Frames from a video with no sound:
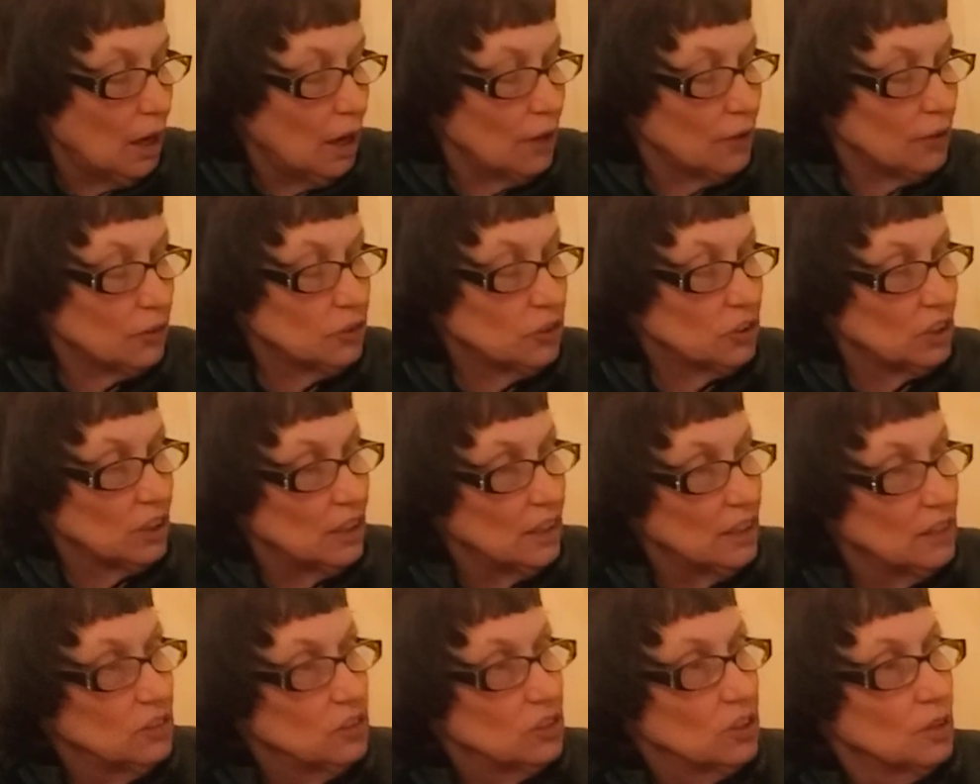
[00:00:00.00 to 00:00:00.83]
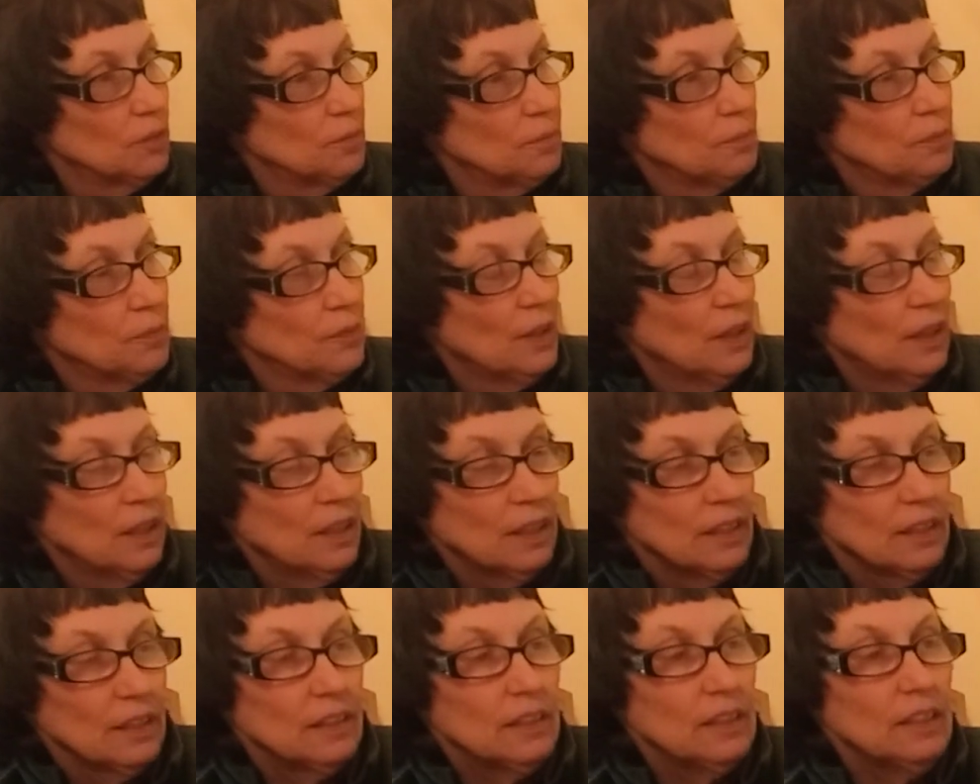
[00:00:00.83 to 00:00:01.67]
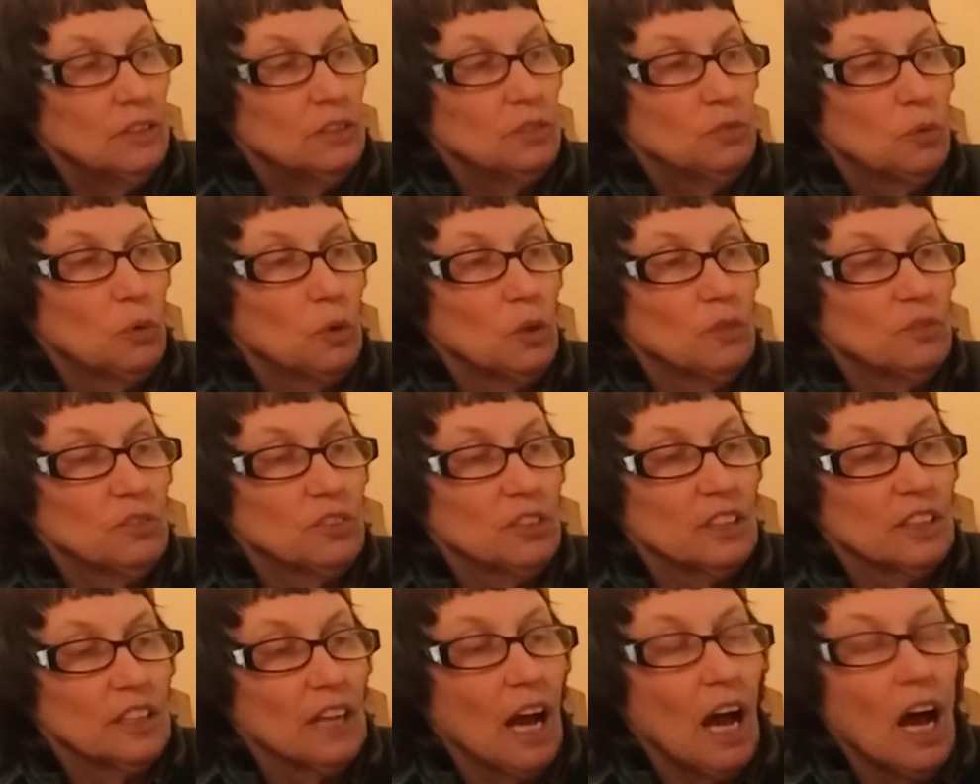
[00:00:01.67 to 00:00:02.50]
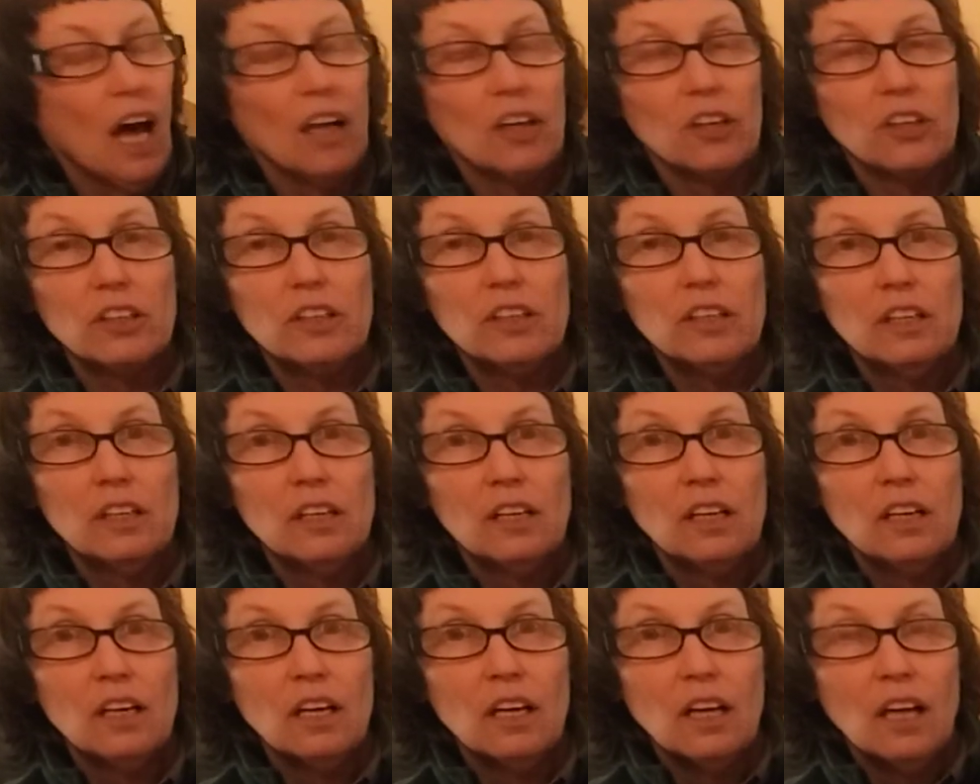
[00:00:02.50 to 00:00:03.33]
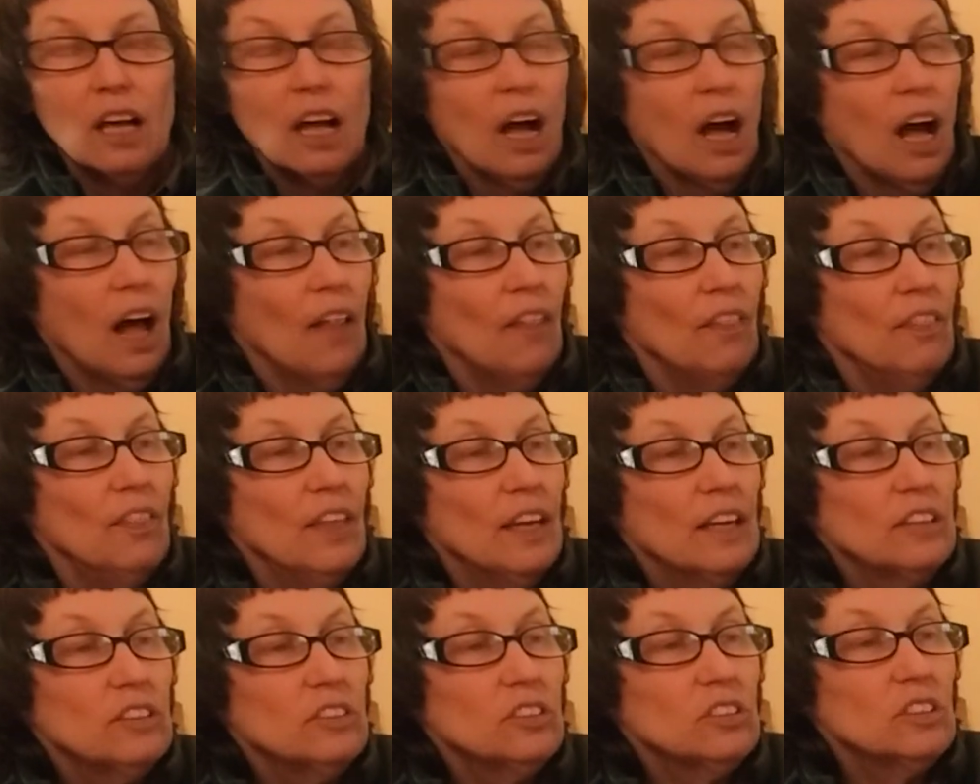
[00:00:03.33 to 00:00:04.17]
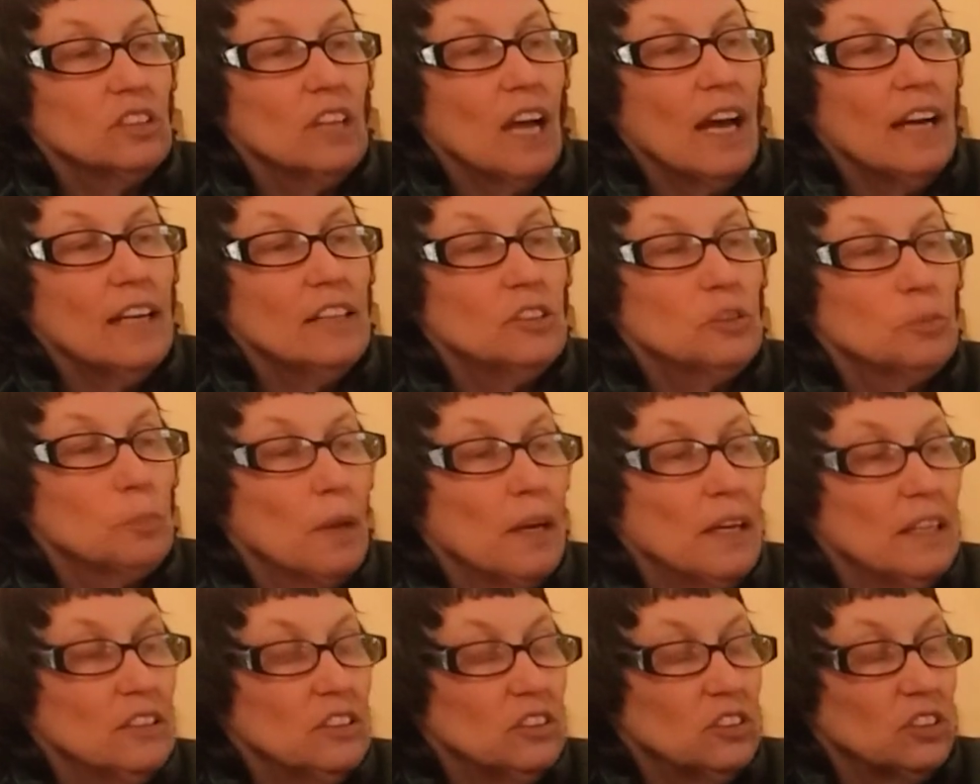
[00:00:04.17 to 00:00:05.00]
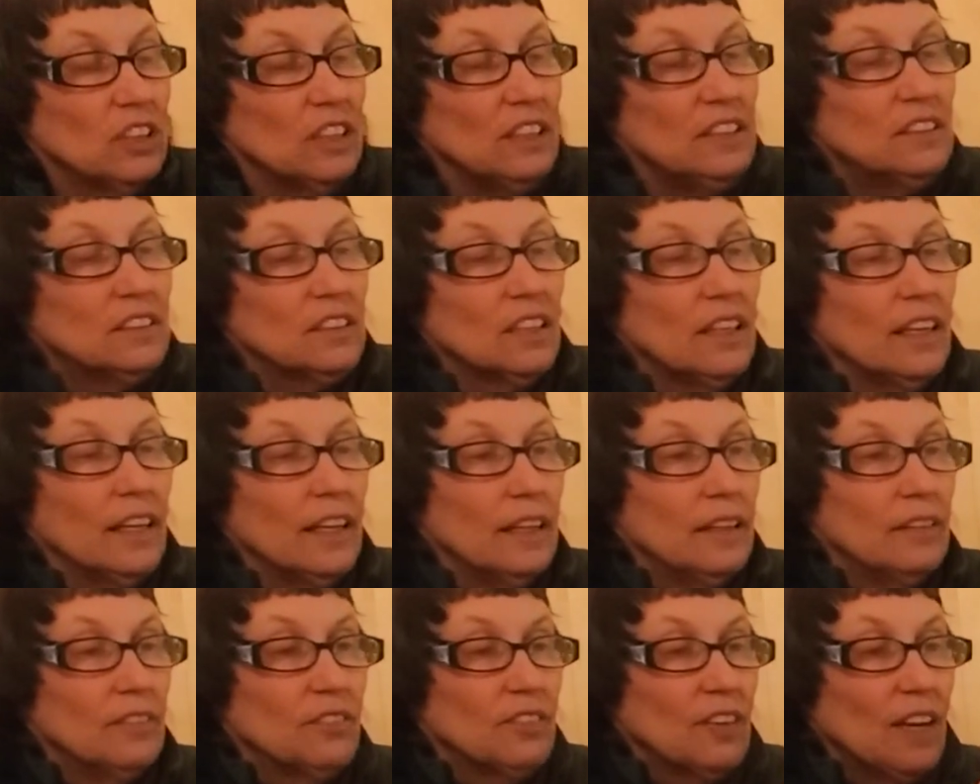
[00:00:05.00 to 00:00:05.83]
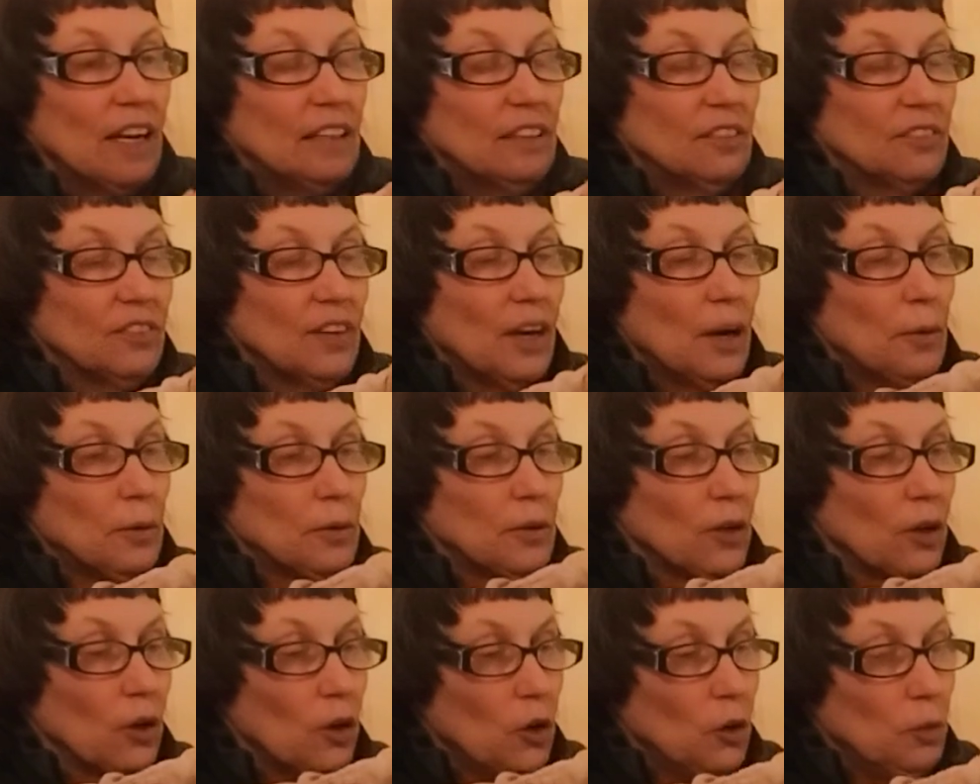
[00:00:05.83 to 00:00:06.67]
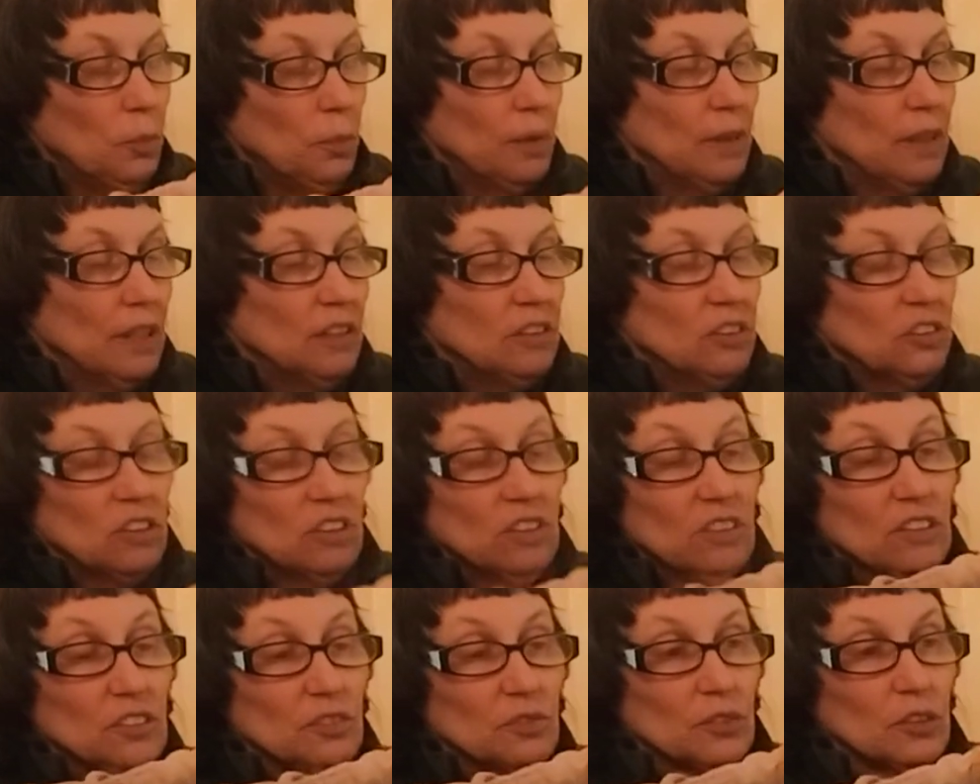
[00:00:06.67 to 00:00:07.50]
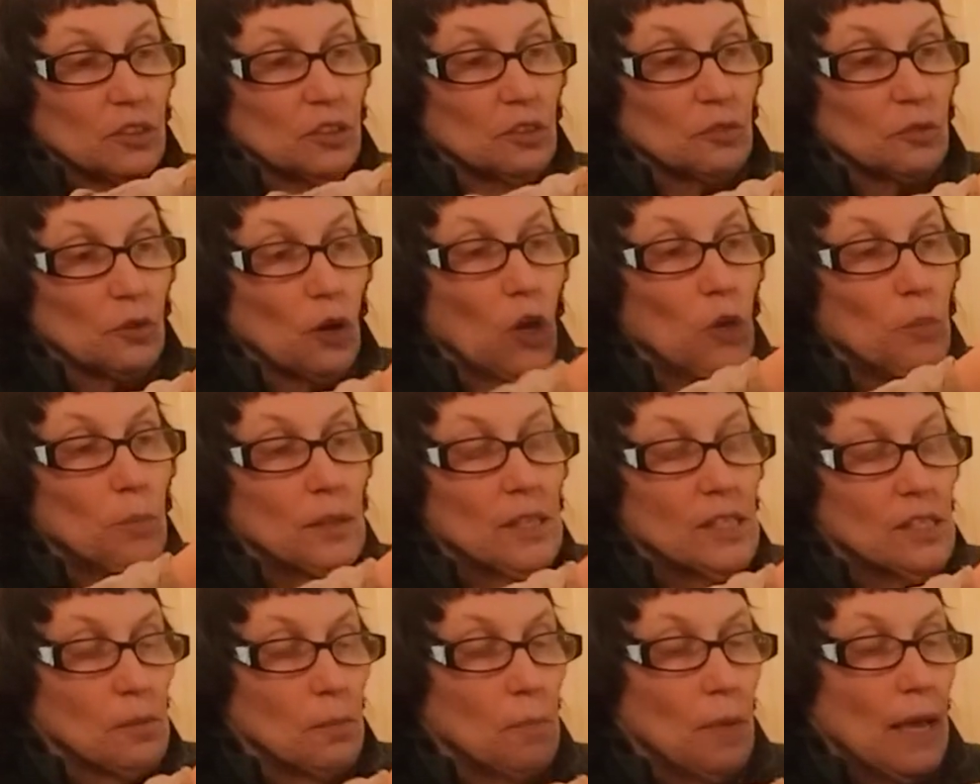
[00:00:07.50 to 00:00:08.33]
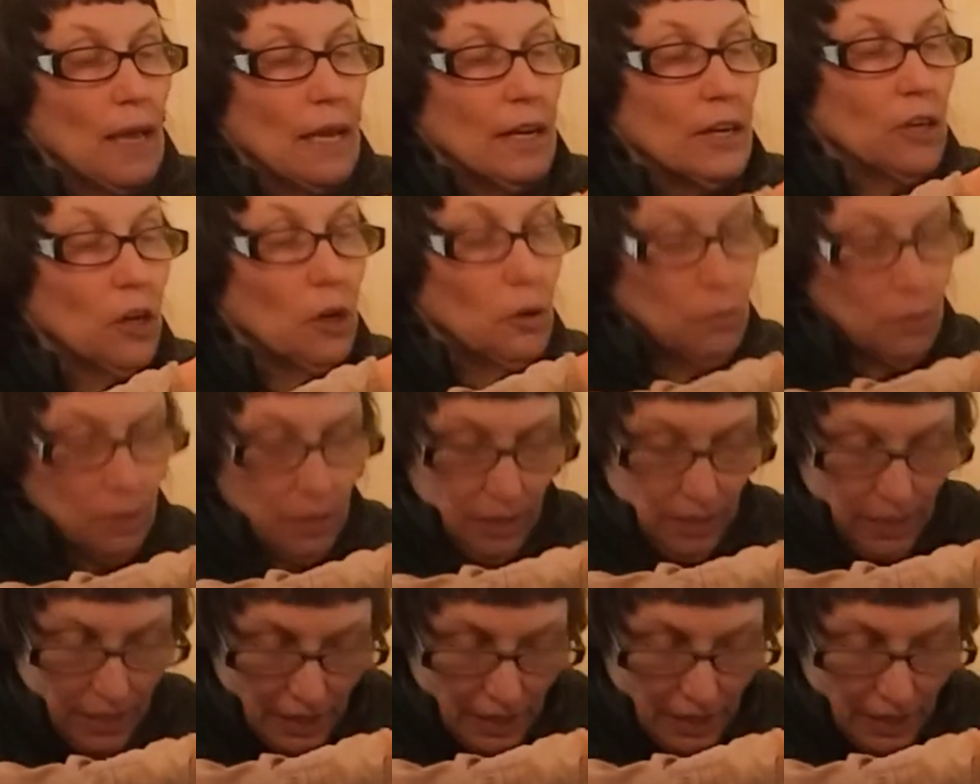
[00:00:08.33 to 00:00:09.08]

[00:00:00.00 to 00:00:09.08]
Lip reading: Other seeds, get these for $1. There's not as many seeds in it. In fact, if I were to open this, this is for Roma tomato.